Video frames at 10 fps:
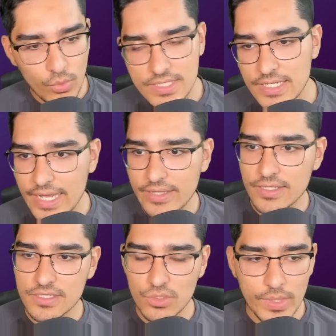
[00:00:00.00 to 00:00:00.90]
Once again,
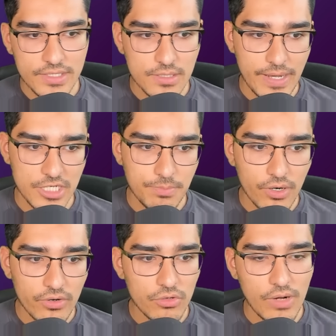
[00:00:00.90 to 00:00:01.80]
this is a week to bench
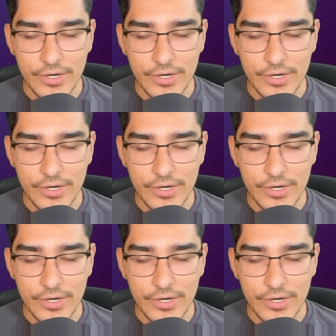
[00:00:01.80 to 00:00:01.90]
Porro.